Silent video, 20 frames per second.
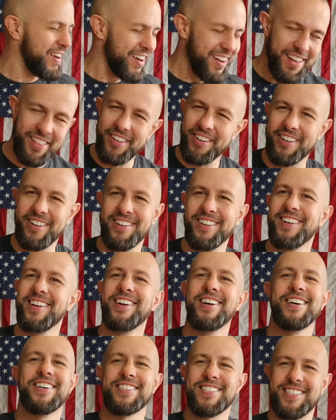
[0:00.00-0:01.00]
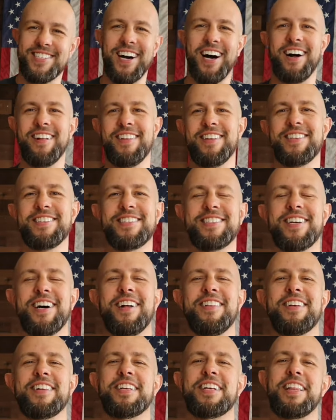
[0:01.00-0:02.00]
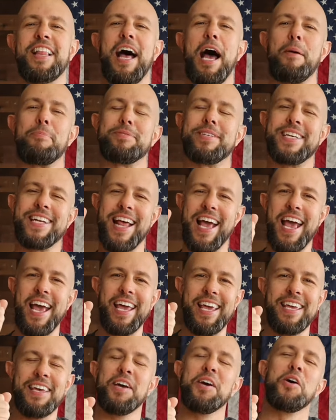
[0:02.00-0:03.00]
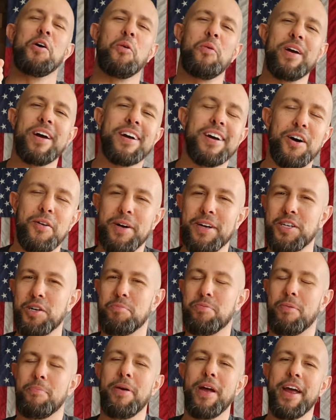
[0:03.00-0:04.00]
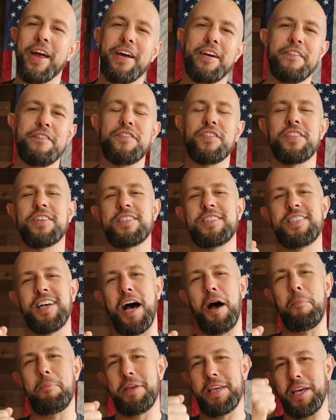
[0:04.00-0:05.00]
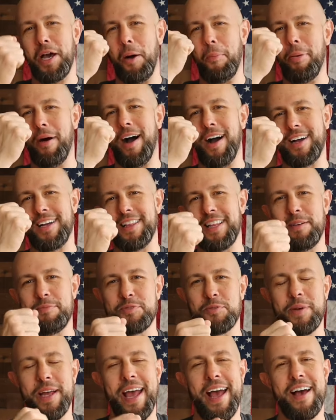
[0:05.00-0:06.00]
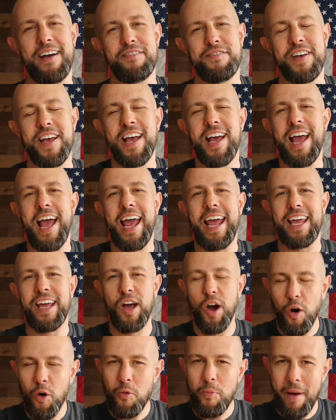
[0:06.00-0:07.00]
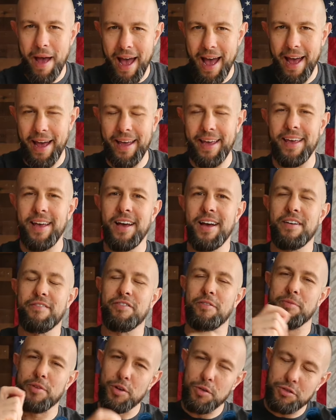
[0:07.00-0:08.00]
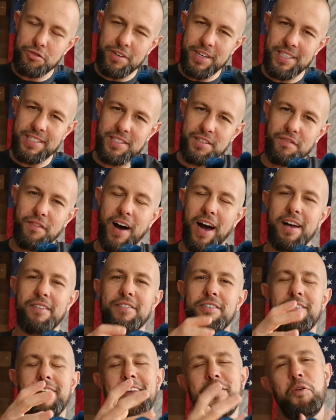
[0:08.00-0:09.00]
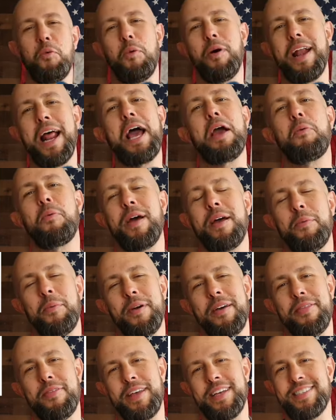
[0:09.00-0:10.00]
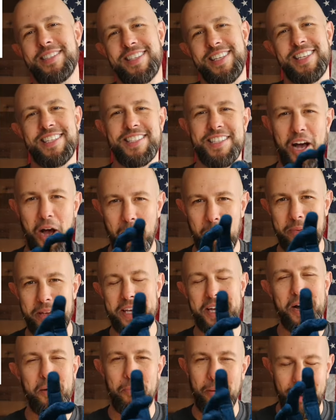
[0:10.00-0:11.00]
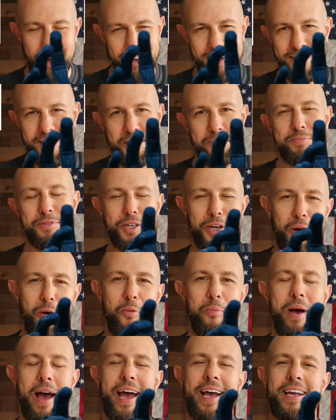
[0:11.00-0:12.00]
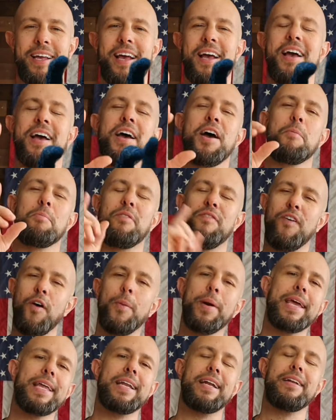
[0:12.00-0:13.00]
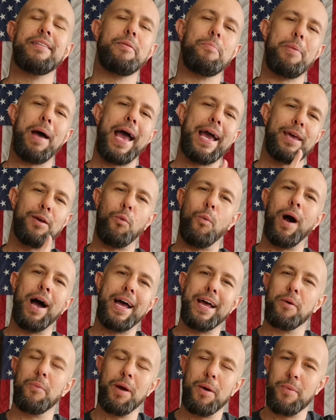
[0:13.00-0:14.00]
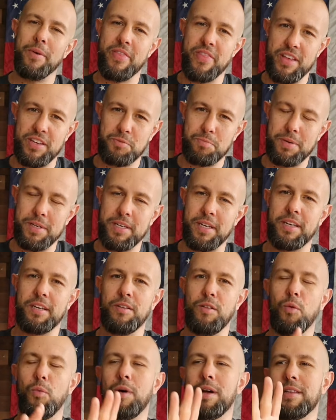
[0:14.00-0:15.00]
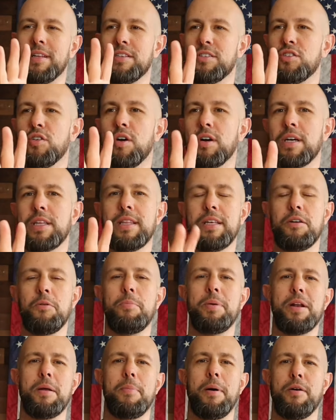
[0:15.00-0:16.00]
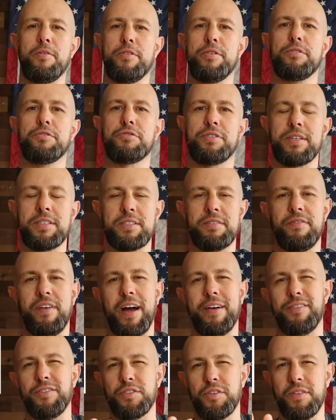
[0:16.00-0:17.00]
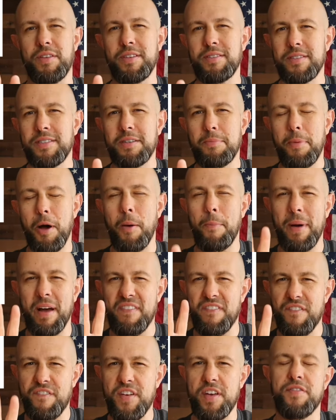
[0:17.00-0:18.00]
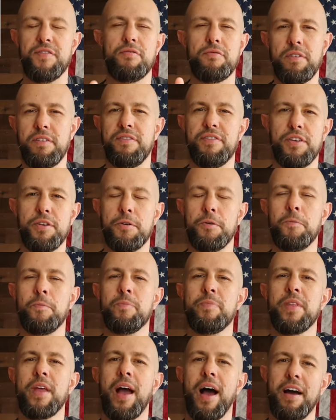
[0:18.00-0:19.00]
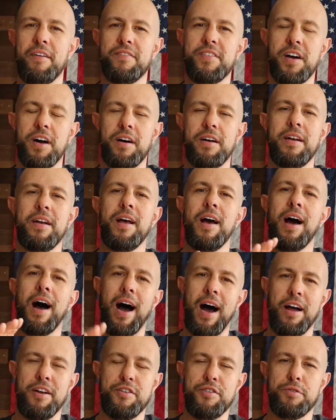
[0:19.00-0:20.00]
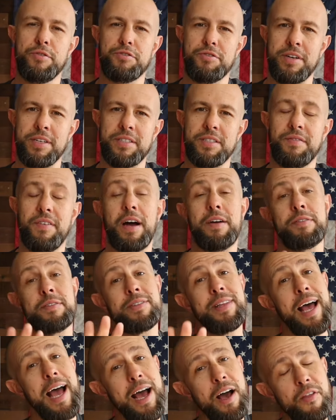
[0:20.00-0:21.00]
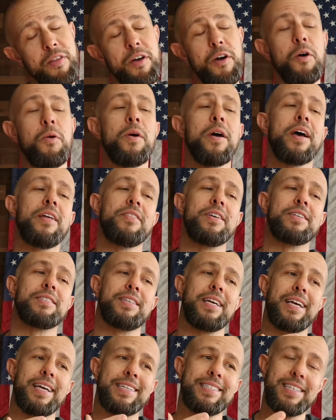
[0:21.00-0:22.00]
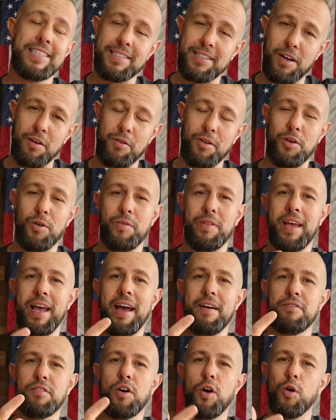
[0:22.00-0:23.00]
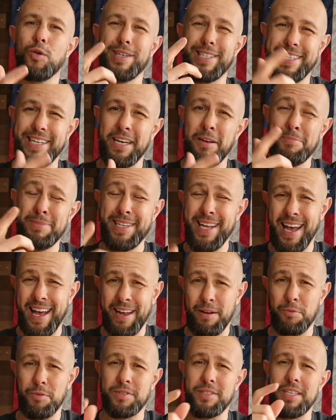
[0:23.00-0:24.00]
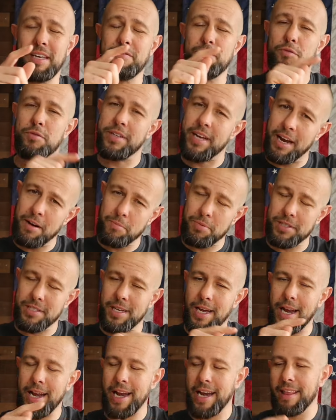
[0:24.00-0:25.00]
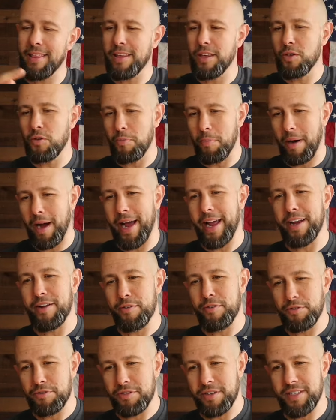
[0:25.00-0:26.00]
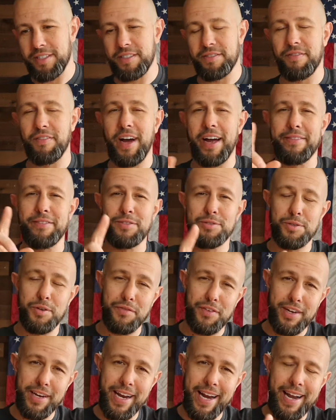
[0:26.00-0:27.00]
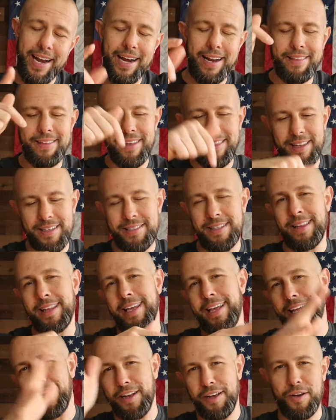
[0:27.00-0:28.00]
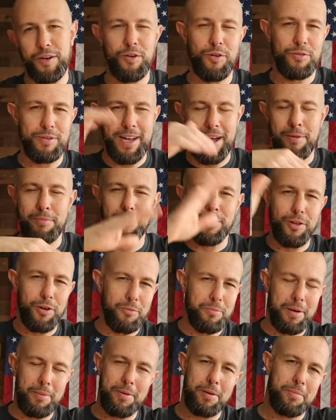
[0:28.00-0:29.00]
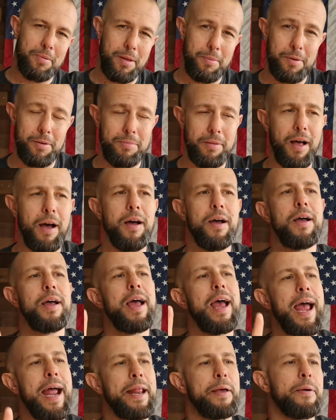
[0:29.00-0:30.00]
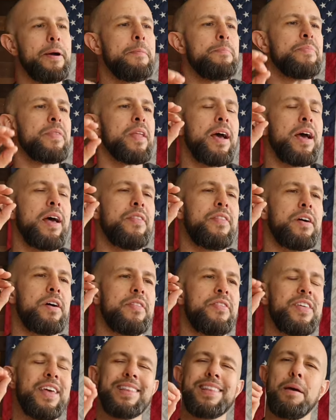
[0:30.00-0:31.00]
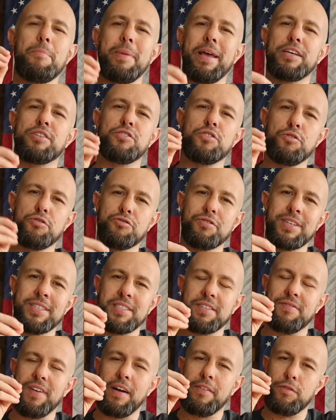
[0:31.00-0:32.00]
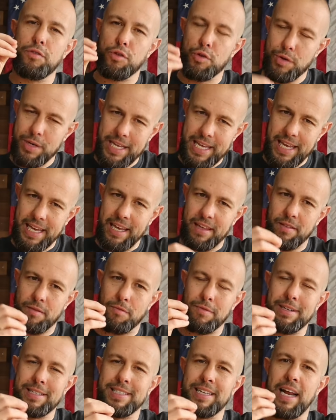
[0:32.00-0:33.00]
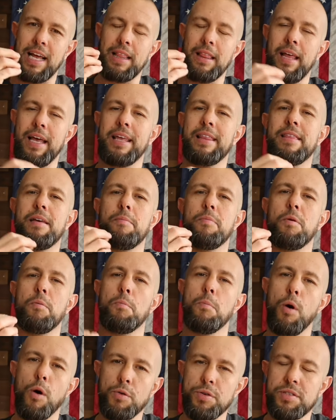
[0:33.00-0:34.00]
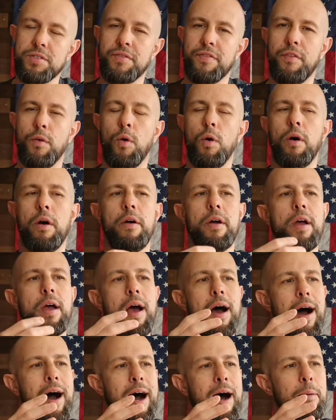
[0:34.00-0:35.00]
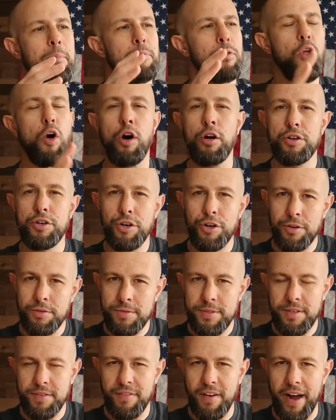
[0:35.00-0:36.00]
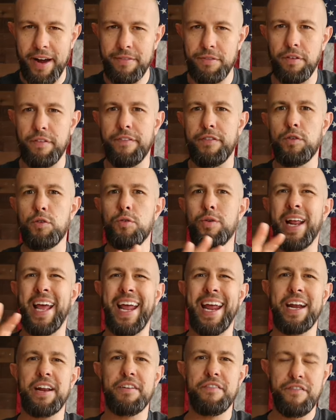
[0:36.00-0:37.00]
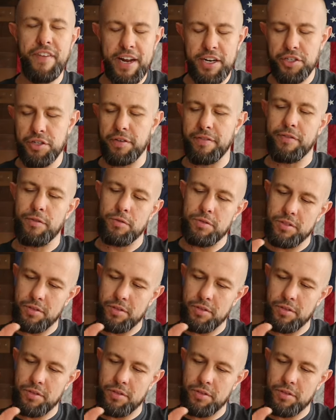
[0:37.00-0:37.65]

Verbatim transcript: Another solid solid clap. Today we're going to prepare for the zombie apocalypse. We have a go bag from Nutrient Survival, and the one I went with is the Zombie Apocalypse Go Bag. Before we get into the bagging, why I went with this particular one, let's talk a little bit about Nutrient Survival. So this is about my fifth review I've done on Nutrient Survival. Now though, there's a discount code. They have code T I B ten, will save you ten percent anything you buy at Nutrient Survival. So if you need anything, there's a link and a code down below, blah, blah, blah, blah, blah. Anyway, the thing that makes Nutrient Survival unique and the reason I like them the most for um, long-term survival food and adventure food.